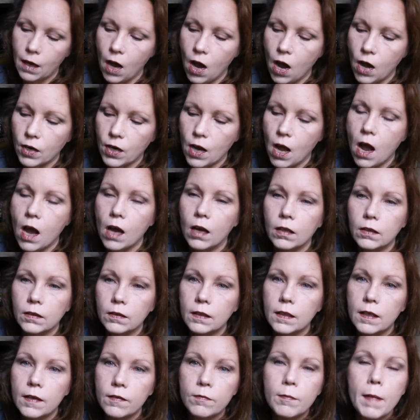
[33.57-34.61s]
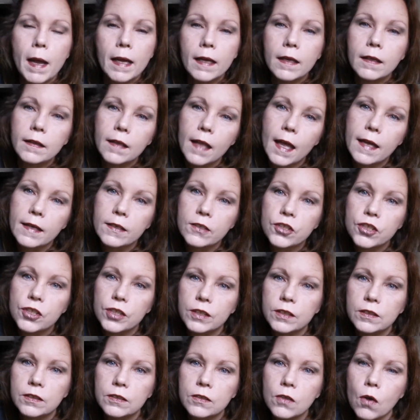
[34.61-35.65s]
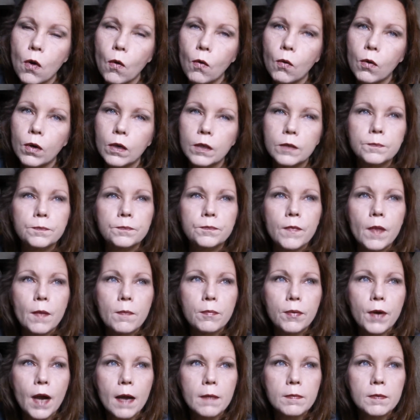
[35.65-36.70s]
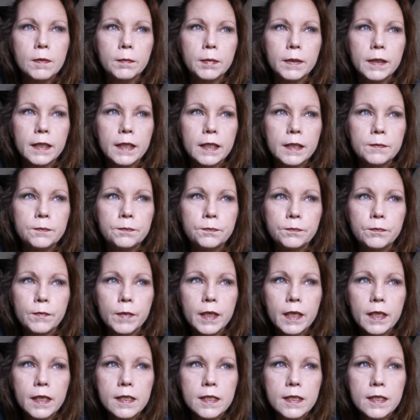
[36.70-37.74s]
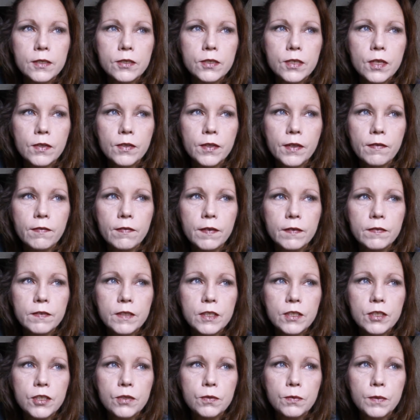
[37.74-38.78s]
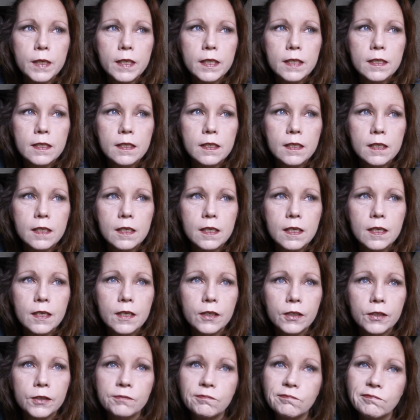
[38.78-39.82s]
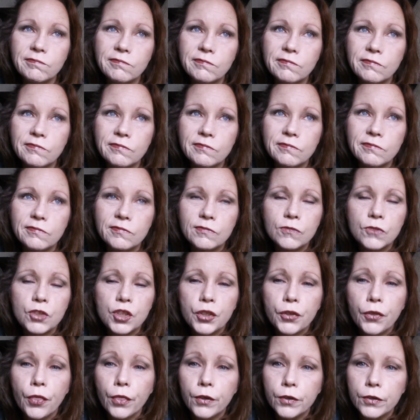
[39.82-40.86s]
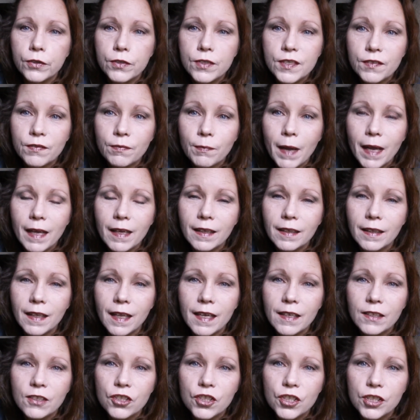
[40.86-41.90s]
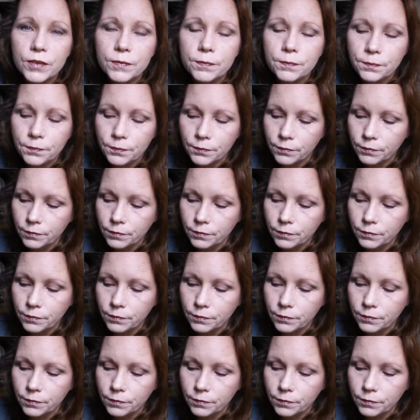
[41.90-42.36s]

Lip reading: on all of my collection, or probably, because there's only 52 weeks in a year, 2/3 of my collection.